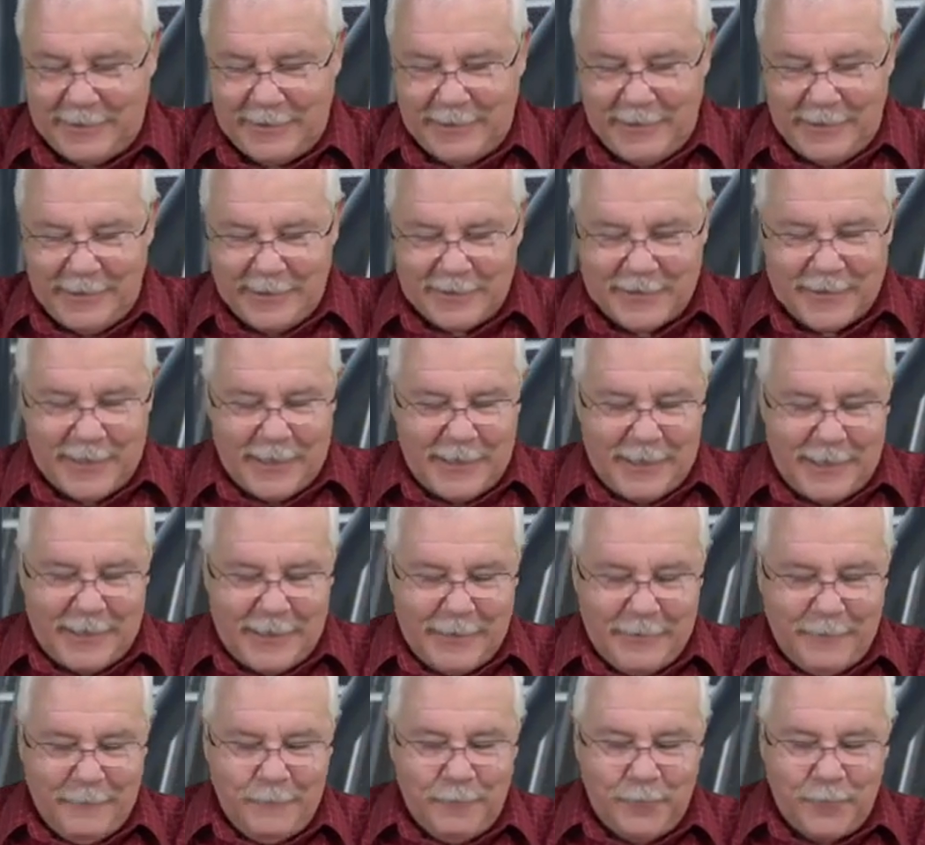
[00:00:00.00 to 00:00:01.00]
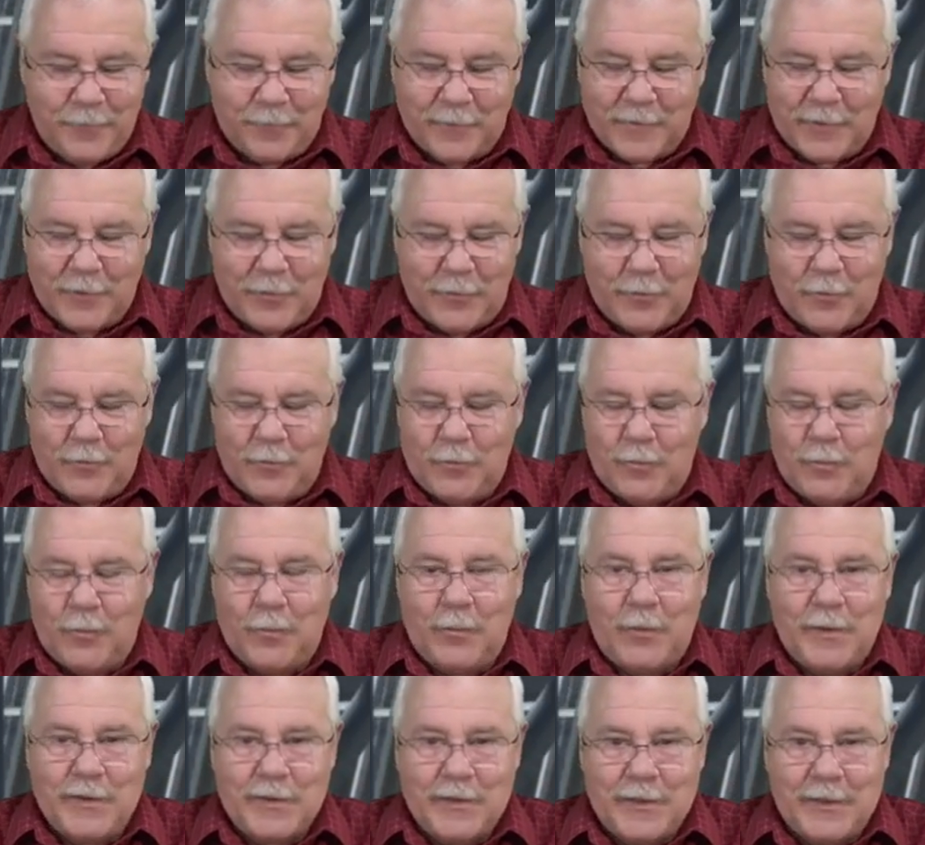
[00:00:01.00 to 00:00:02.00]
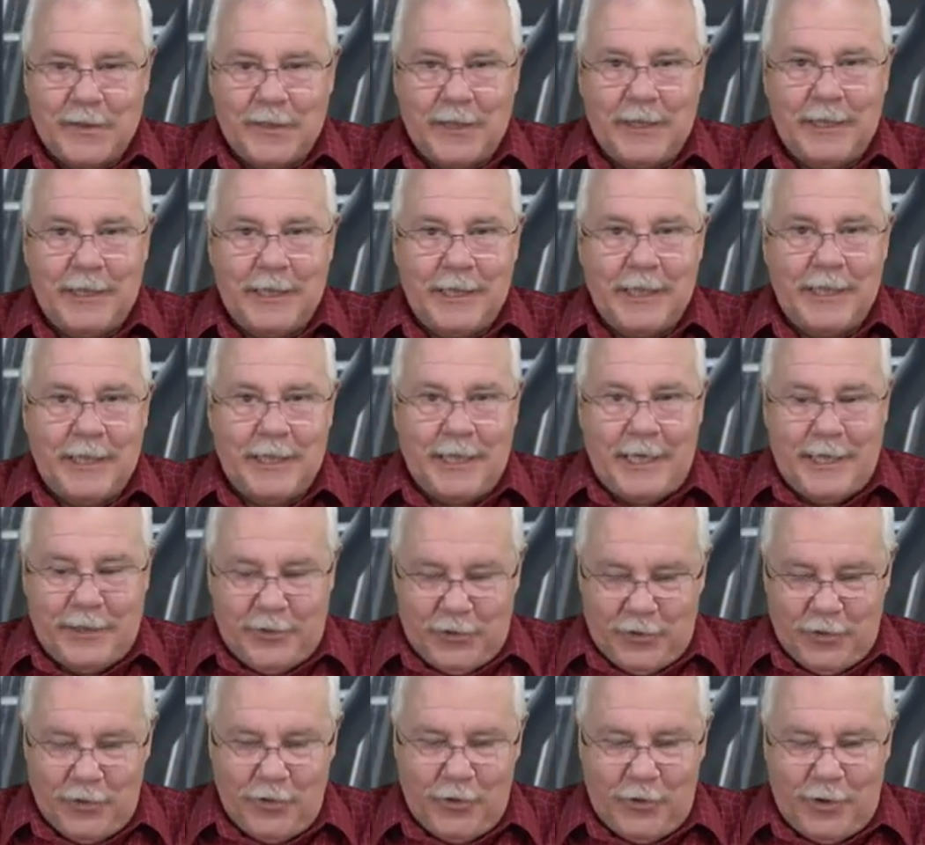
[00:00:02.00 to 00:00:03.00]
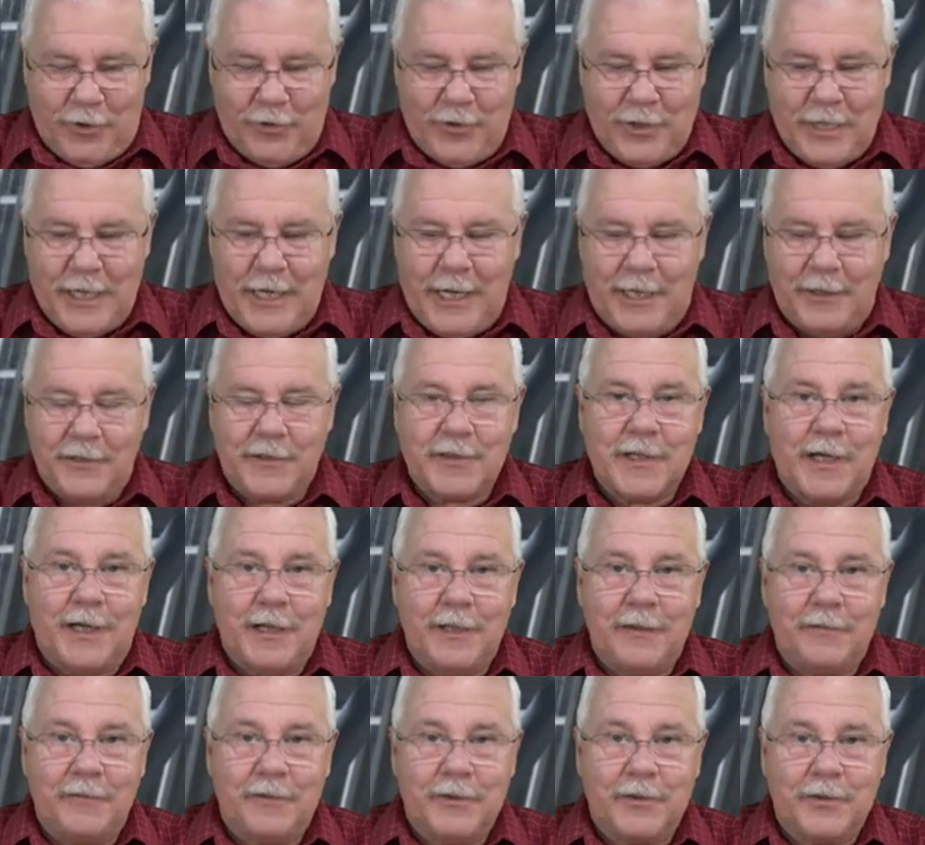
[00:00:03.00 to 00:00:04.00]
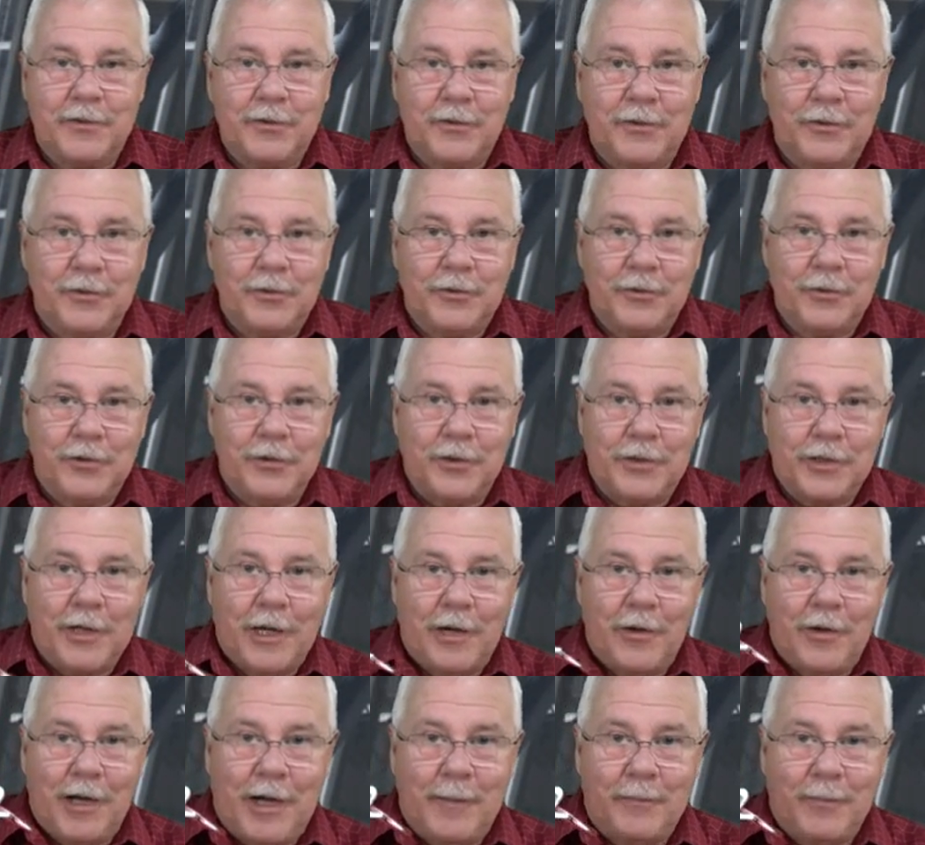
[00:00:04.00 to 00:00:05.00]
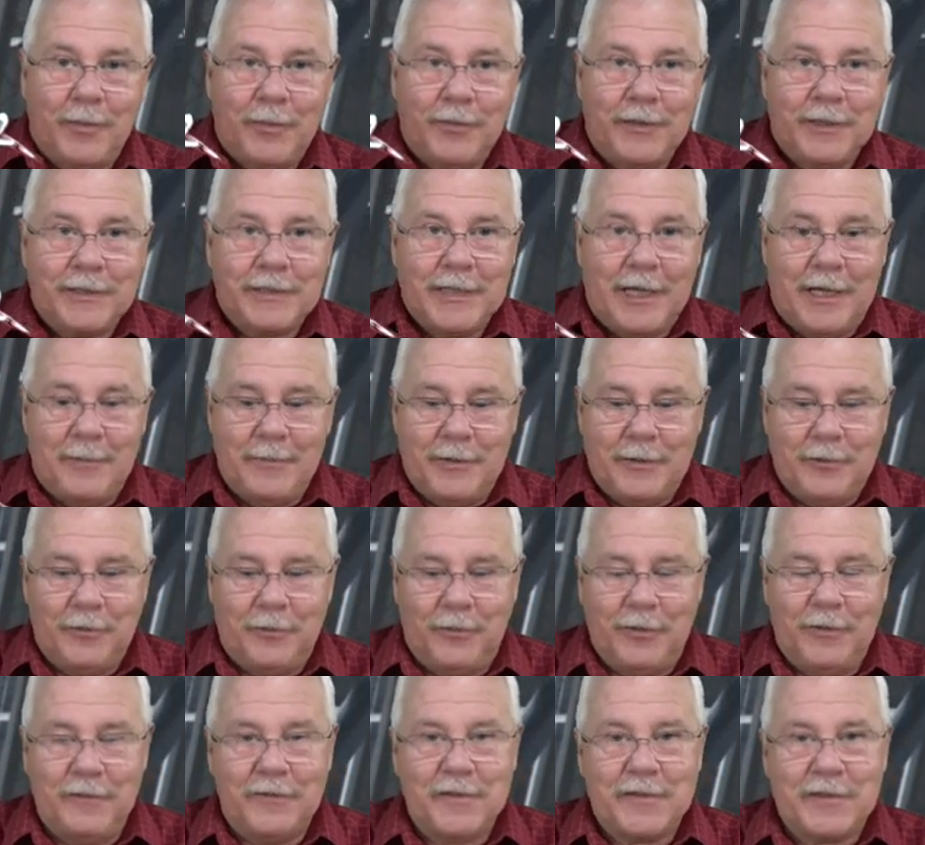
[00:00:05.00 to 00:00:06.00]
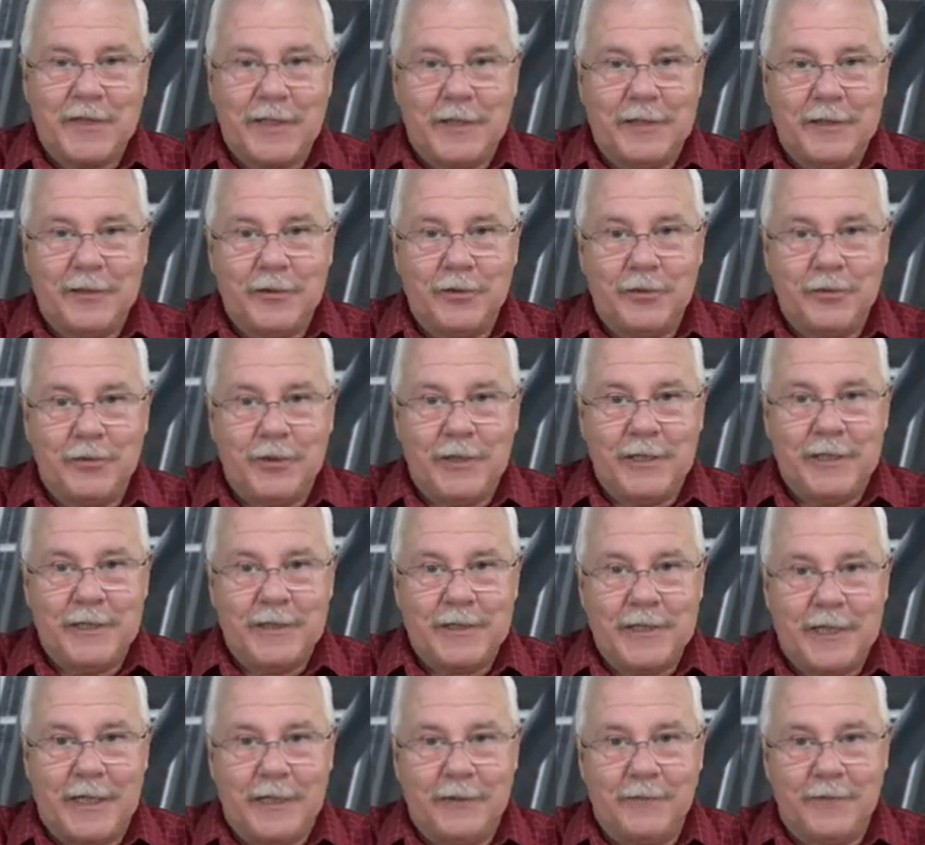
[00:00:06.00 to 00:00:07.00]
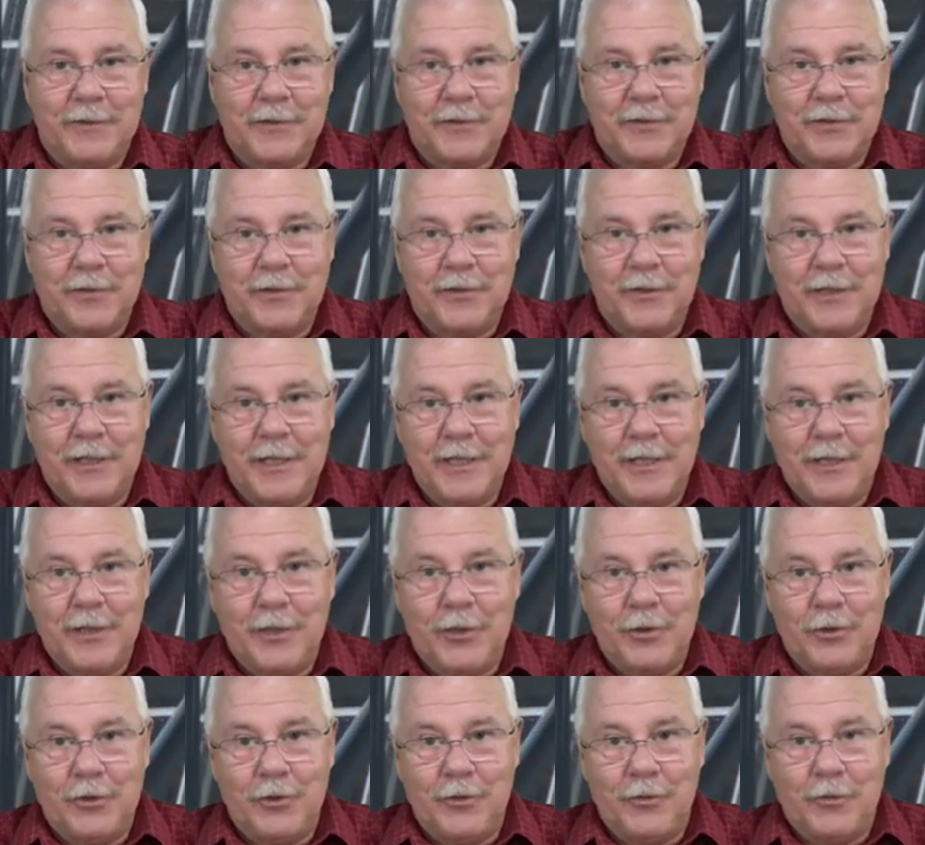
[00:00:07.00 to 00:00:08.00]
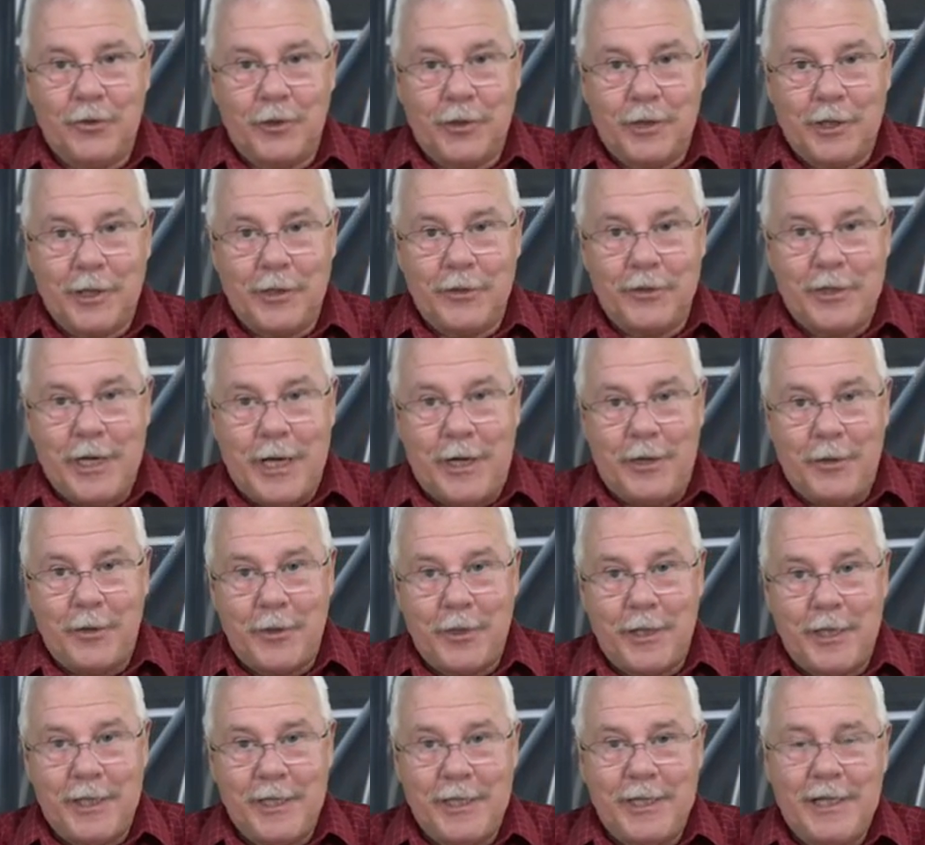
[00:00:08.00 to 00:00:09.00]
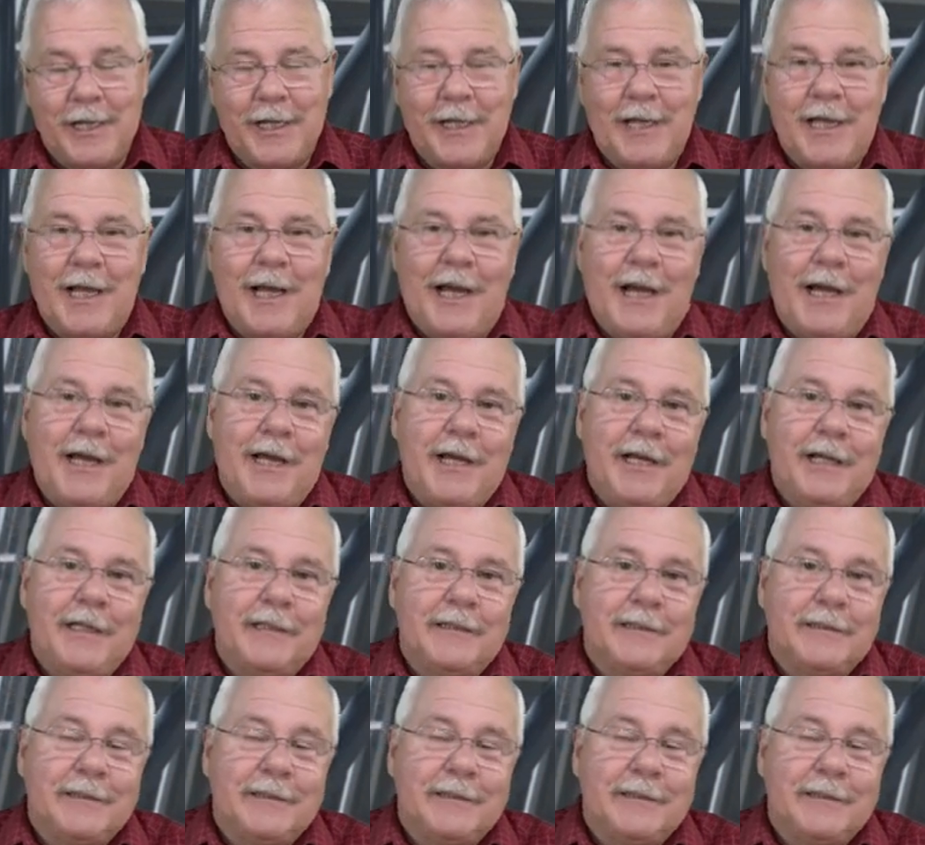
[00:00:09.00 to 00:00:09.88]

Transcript: let's say we're sitting here and you're on the outside of the turn, you've got to go up all the time, and all of a sudden you're in the inside of the turn, you've got to go down. And